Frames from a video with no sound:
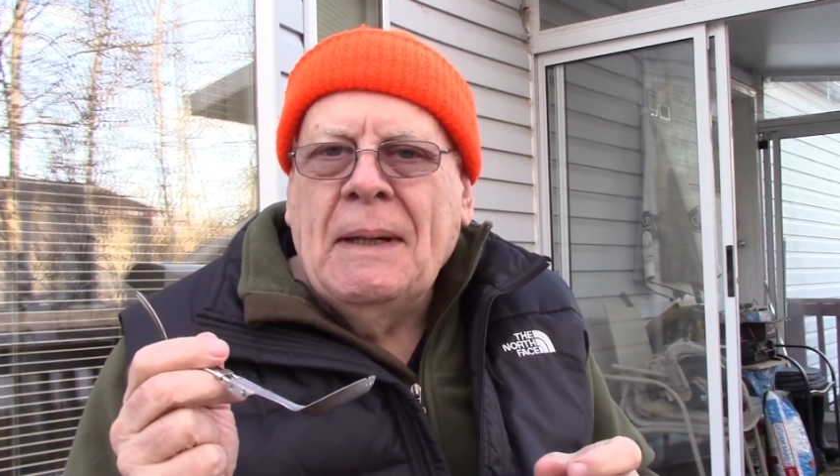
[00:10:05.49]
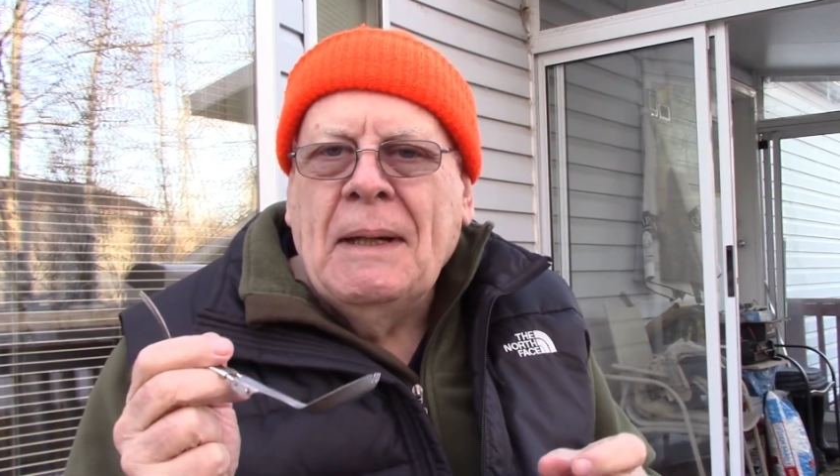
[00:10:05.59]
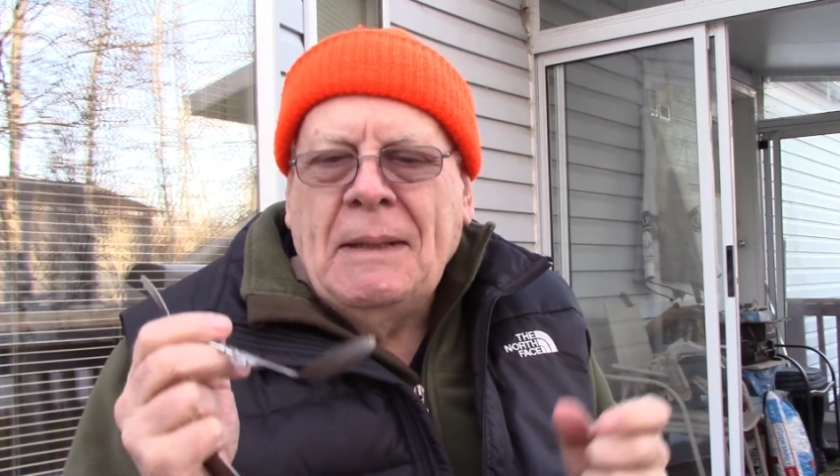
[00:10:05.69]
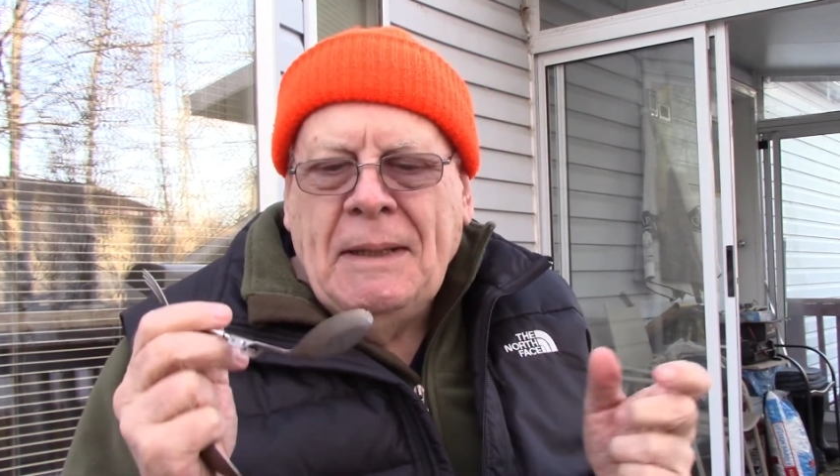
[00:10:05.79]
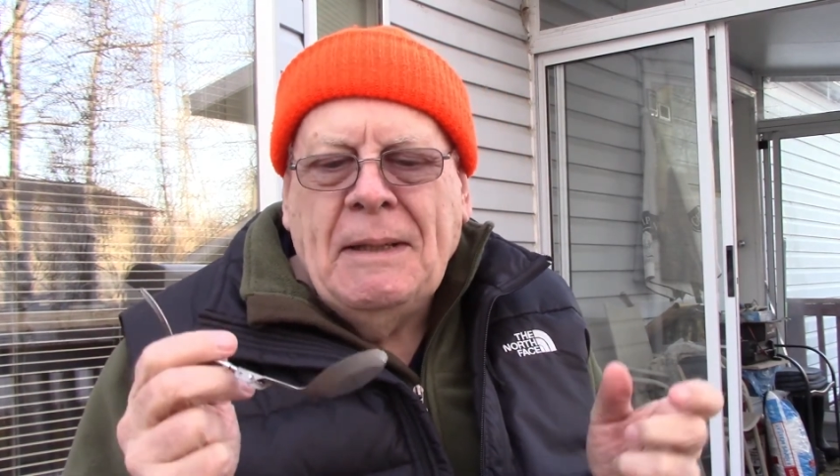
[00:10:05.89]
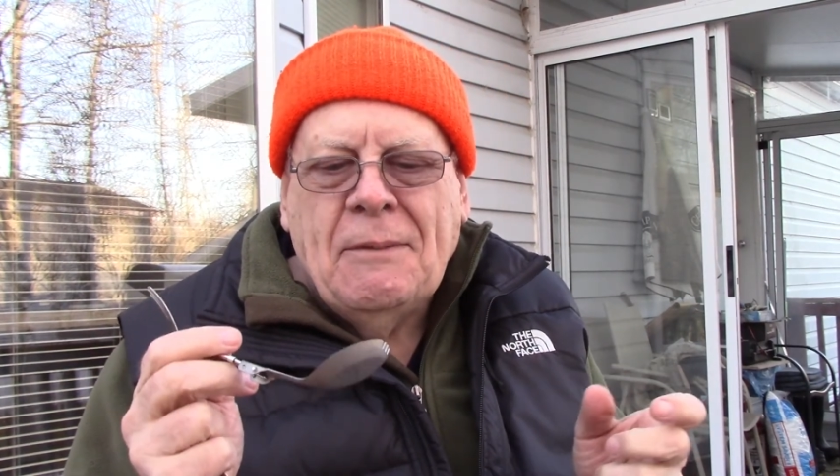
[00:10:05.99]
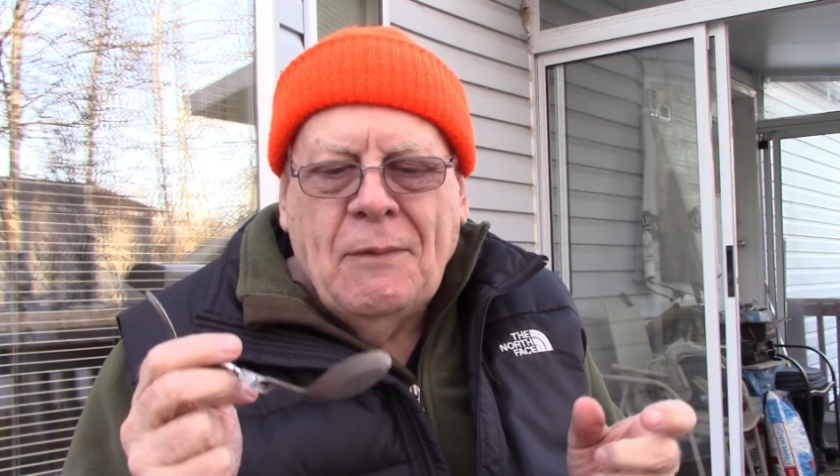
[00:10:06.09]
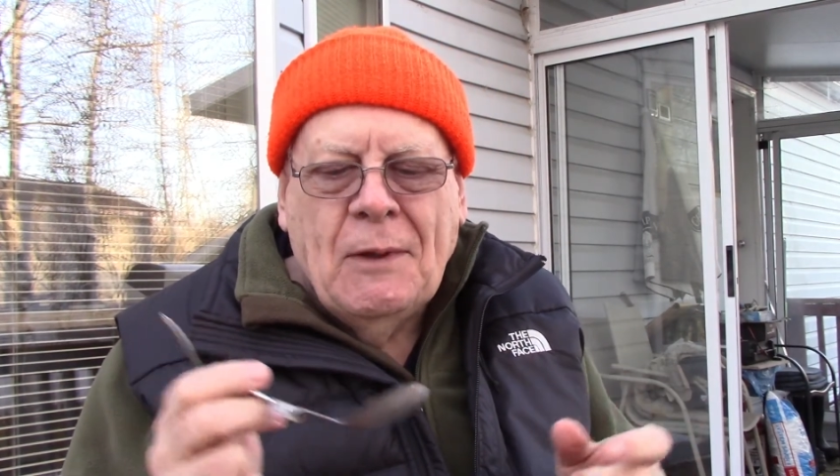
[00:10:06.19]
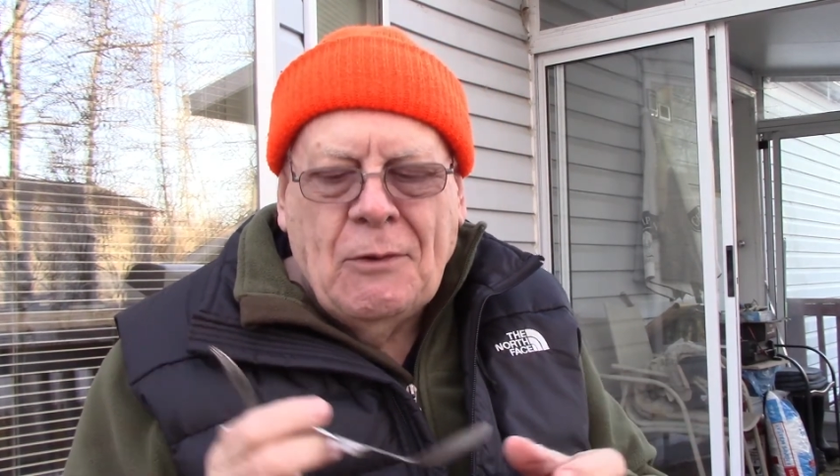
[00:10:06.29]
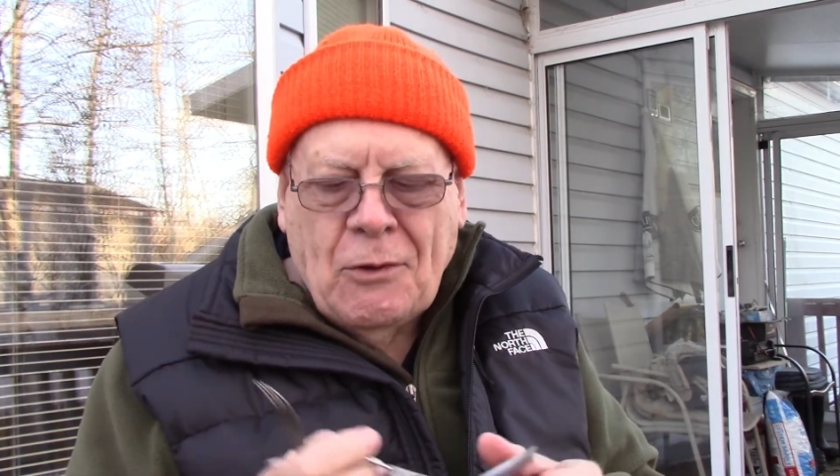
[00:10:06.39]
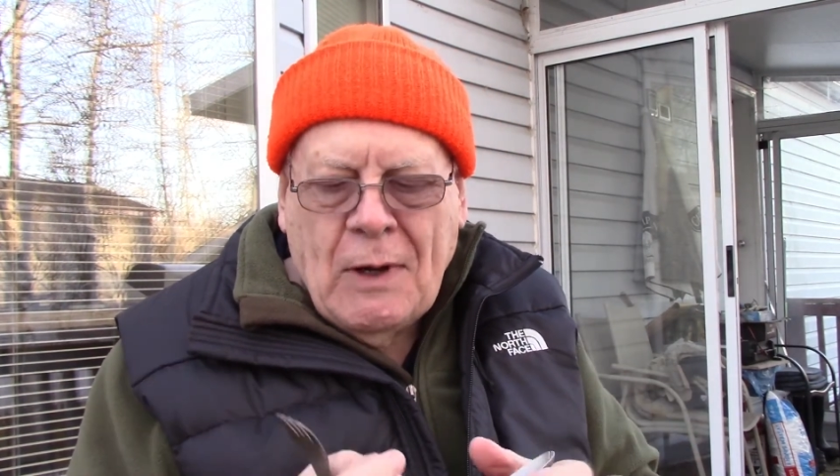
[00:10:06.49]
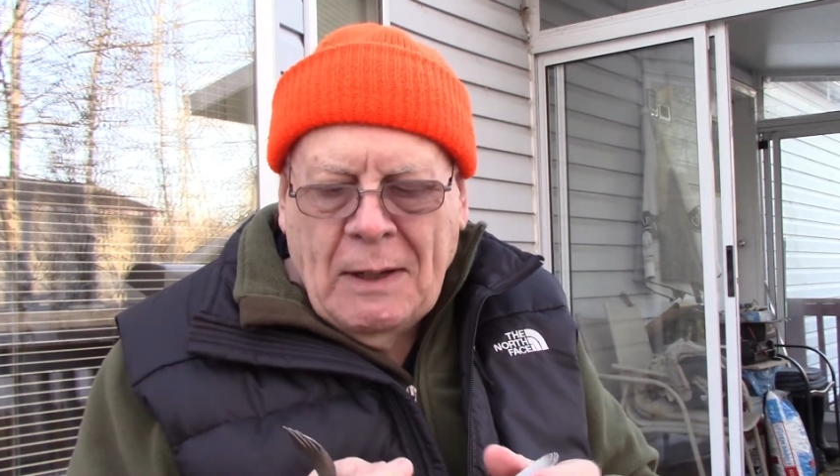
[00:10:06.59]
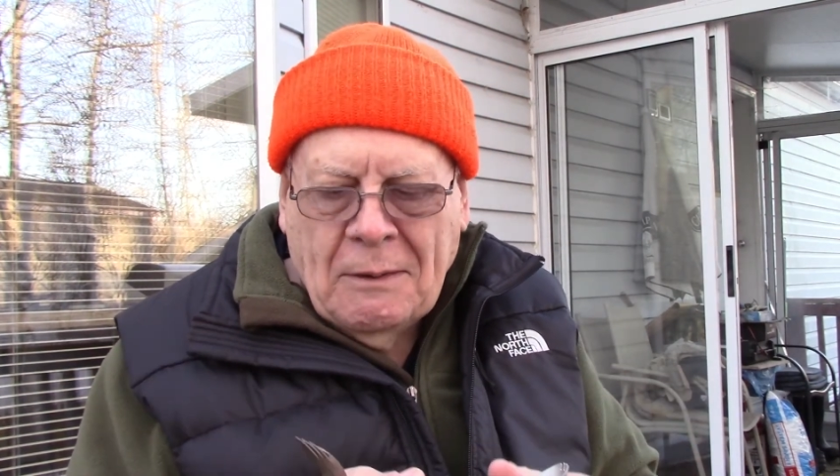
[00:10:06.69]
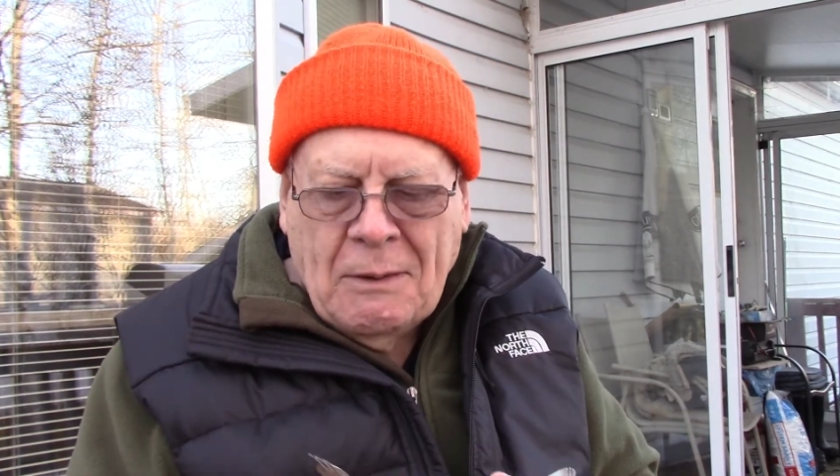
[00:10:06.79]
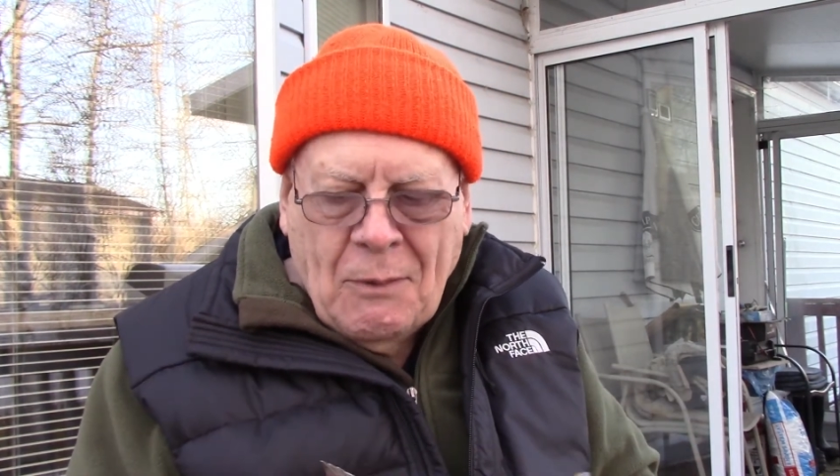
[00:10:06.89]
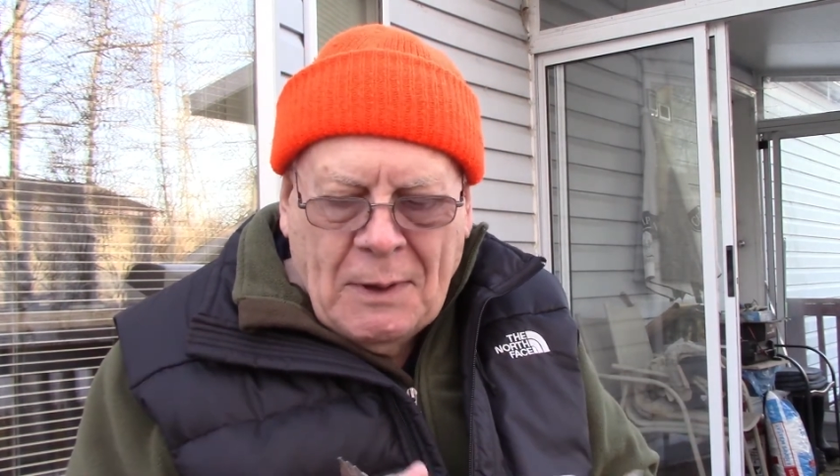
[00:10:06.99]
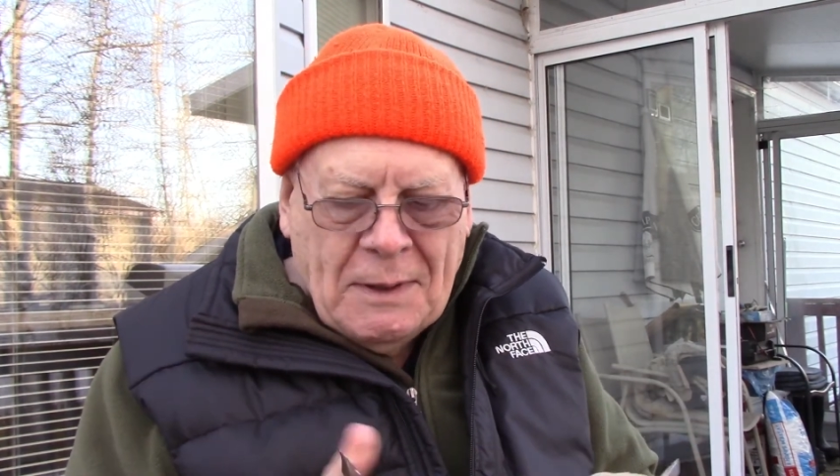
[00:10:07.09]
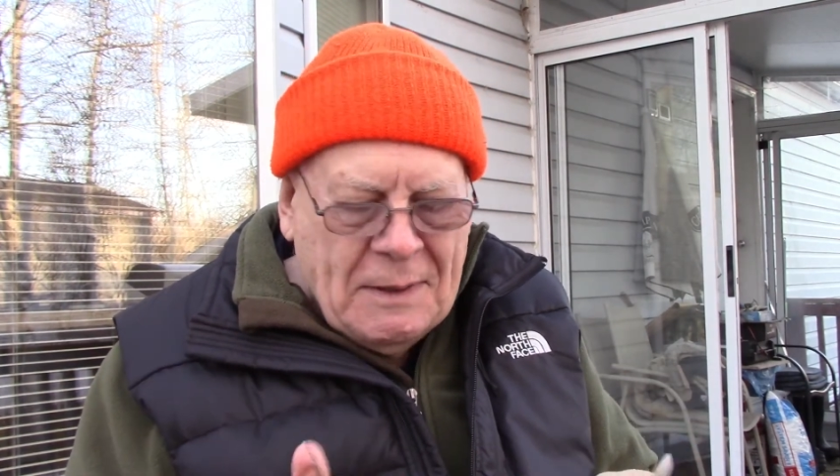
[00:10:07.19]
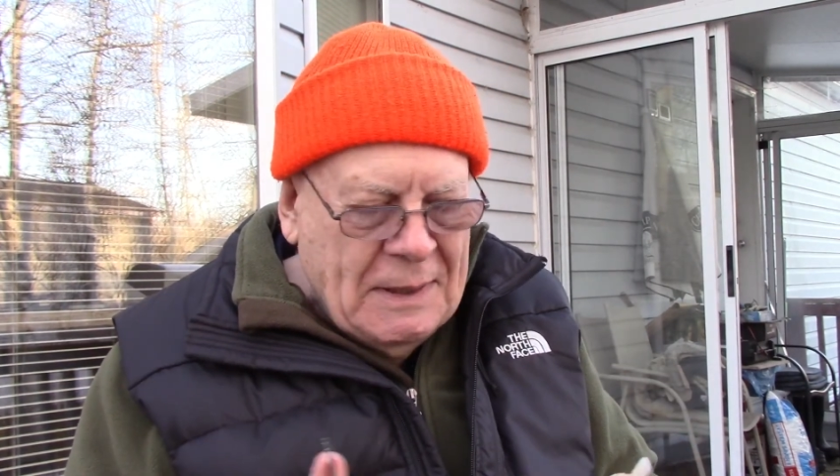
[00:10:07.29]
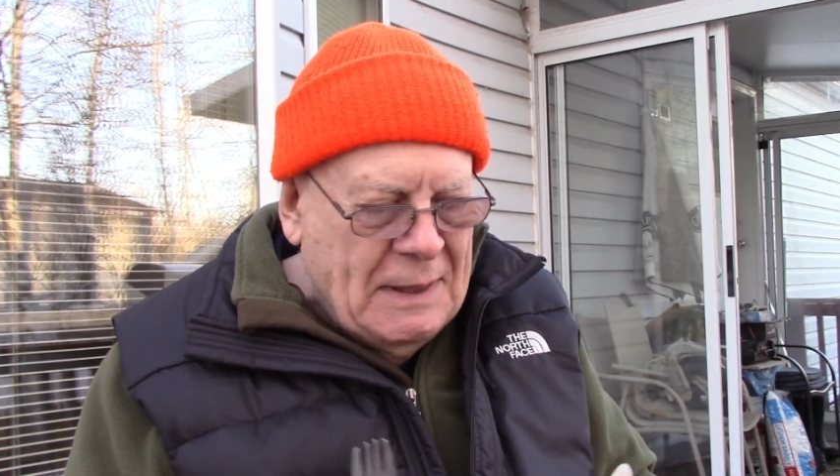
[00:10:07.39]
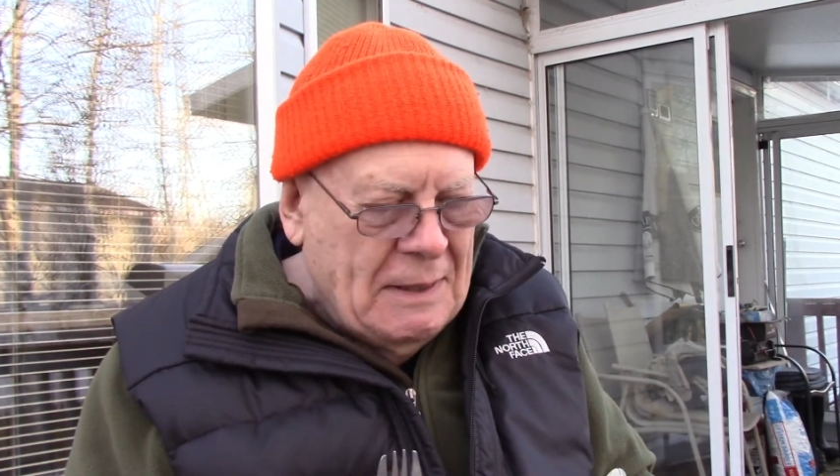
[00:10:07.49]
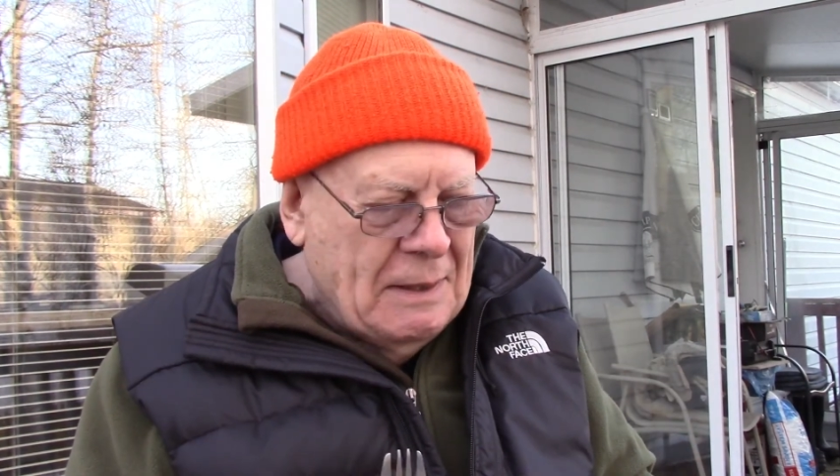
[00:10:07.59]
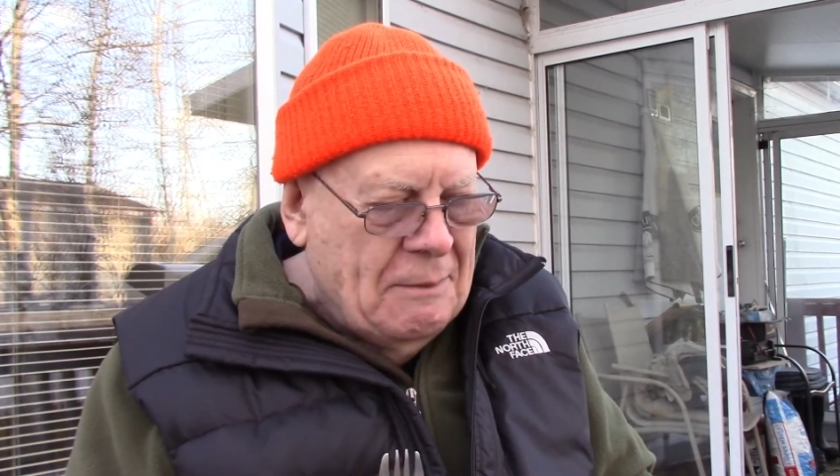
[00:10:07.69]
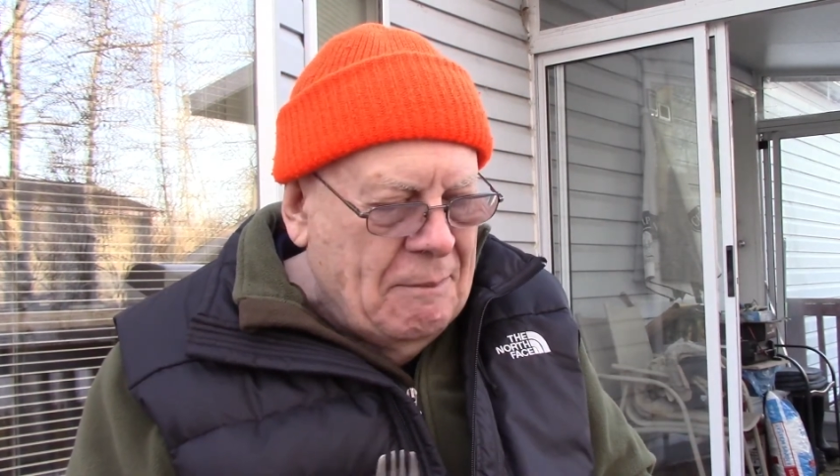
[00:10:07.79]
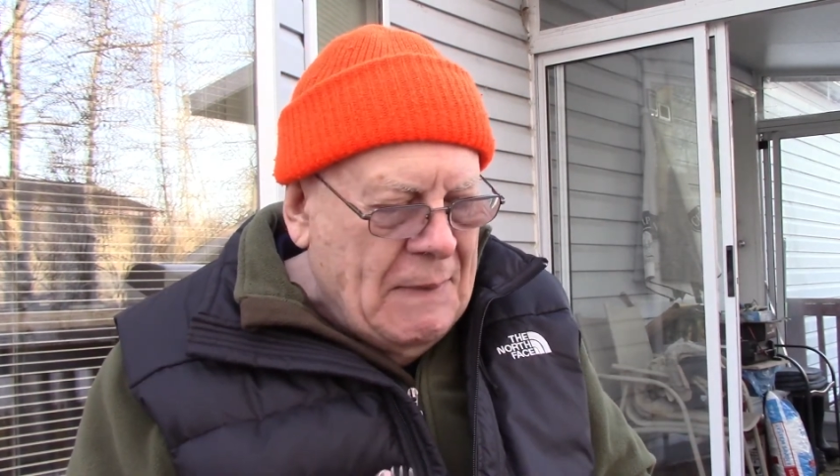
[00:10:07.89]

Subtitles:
I did it for a trial. I wanted to get the,